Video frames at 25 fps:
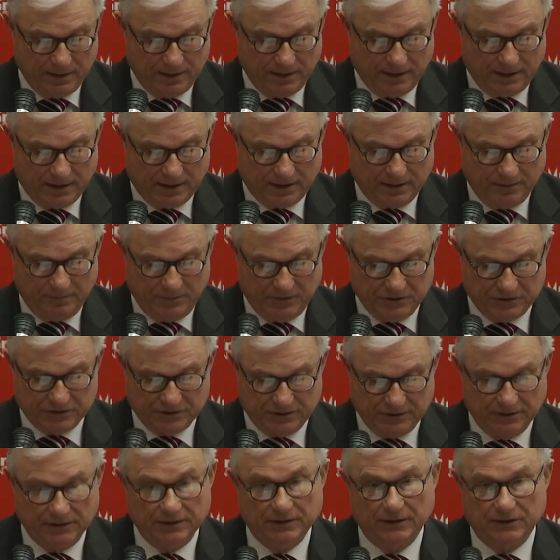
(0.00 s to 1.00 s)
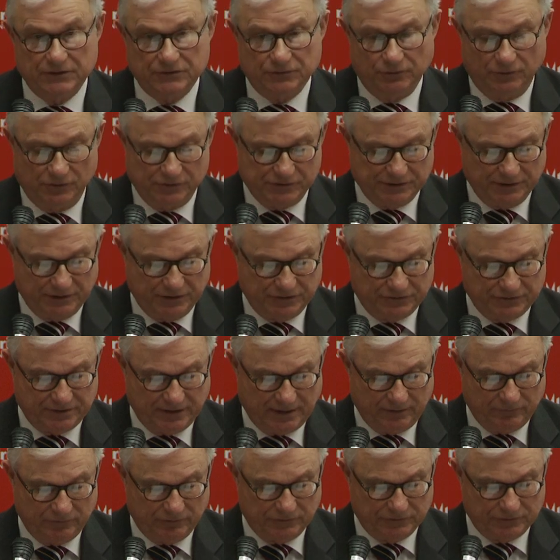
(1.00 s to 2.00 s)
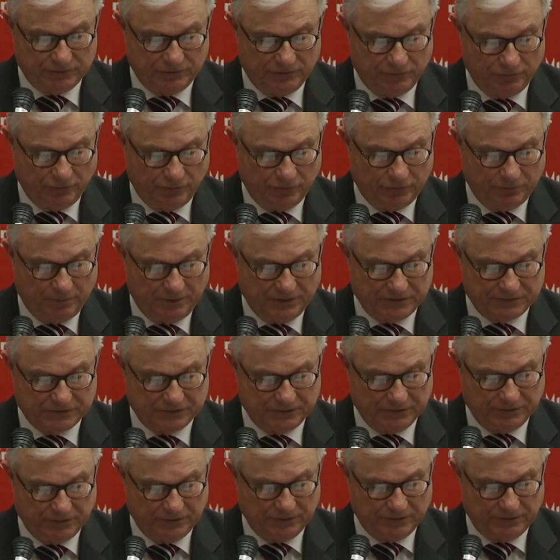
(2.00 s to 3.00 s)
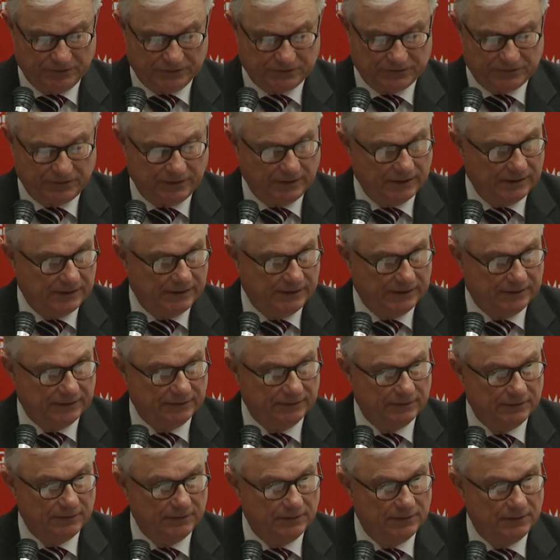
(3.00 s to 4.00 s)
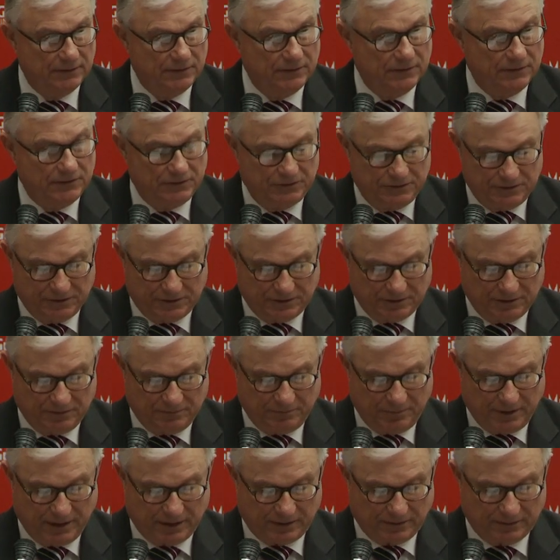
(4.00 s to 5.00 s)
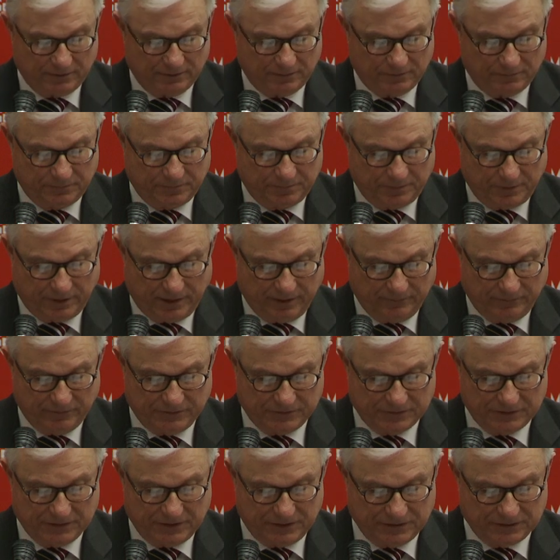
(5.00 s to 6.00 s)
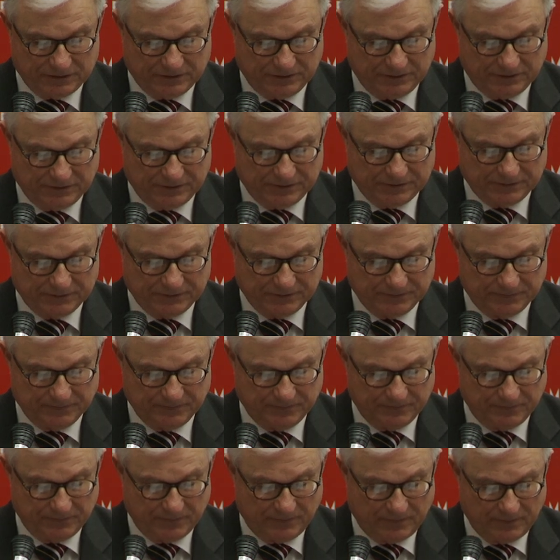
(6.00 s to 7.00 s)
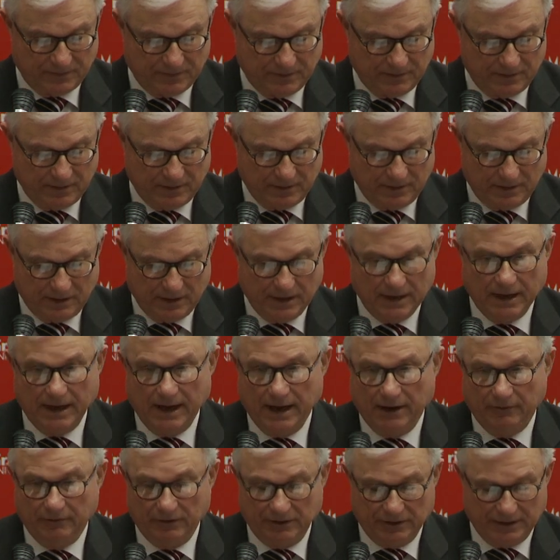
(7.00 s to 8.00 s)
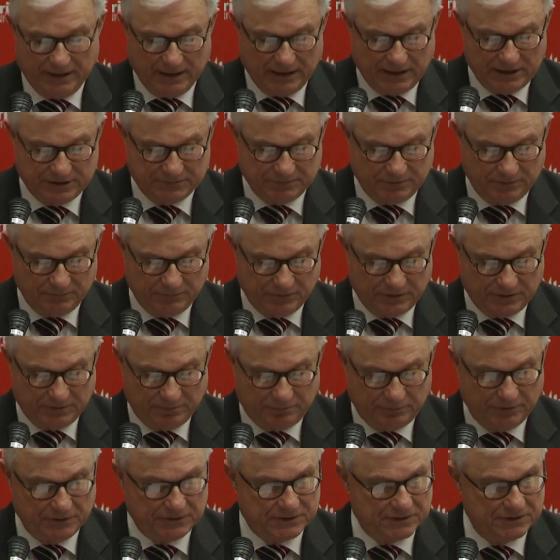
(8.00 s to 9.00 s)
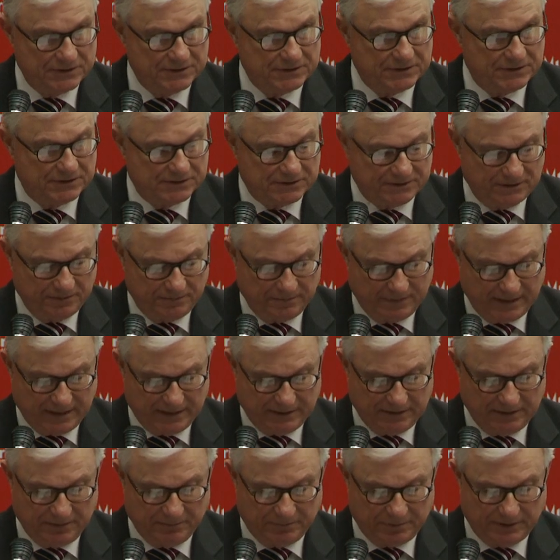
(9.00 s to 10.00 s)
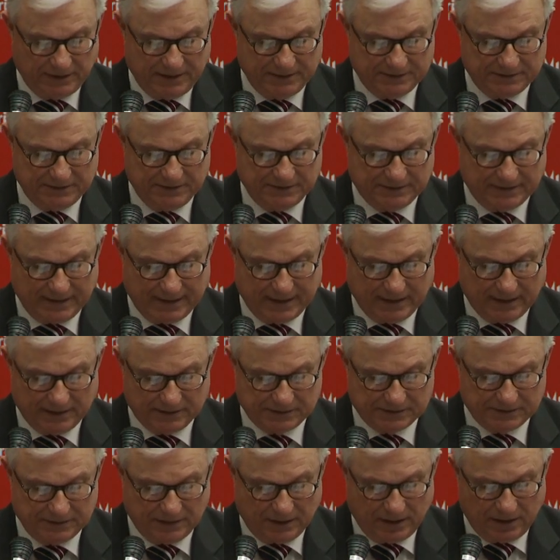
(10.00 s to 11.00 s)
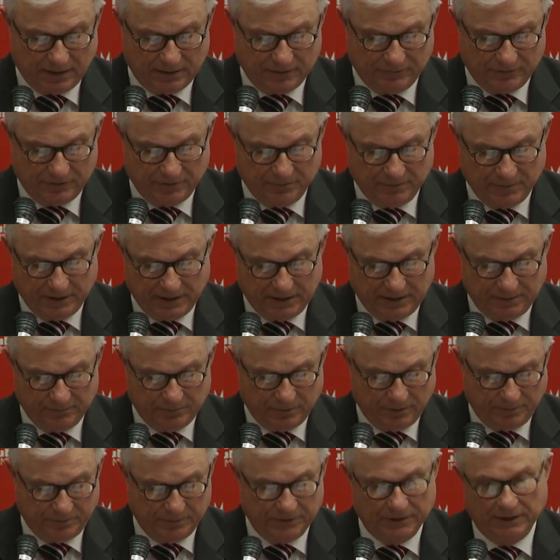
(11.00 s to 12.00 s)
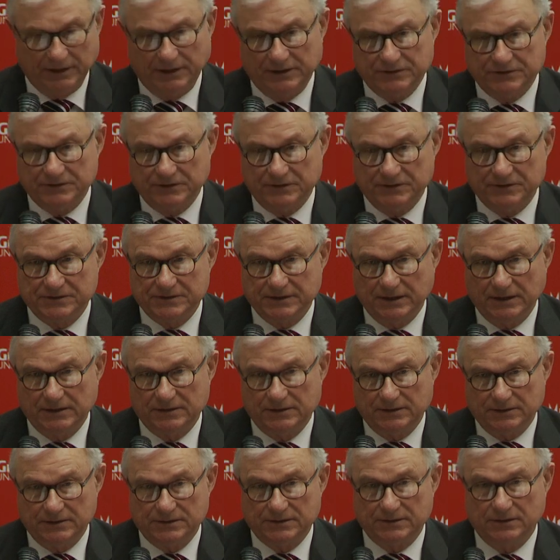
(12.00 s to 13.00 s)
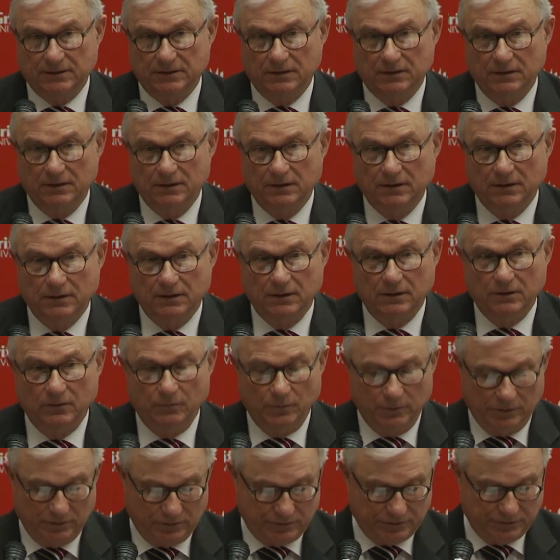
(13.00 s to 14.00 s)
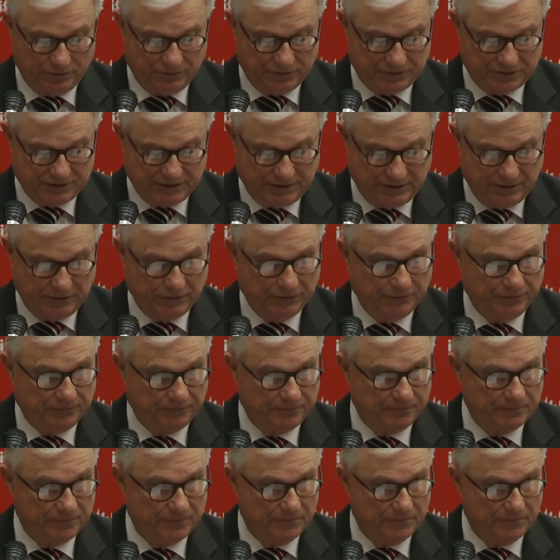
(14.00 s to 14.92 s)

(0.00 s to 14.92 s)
A commissioner has also travelled to northwestern Australia to conduct private sessions. Our engagement with the prison system and in places outside of the main population centres will continue.